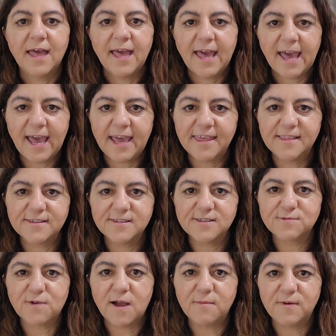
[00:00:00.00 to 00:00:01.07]
Hey, this is
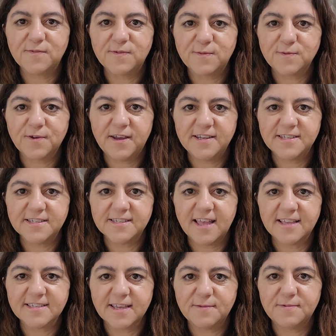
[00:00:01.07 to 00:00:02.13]
Rama from Creation
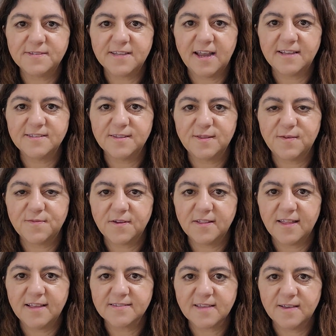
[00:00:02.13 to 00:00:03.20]
Landscape Designs on the Free
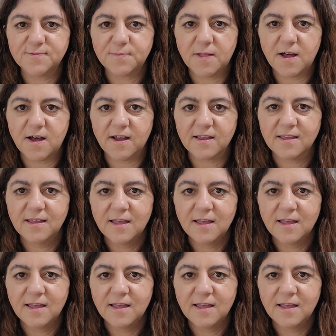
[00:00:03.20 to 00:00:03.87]
Landscapes blog.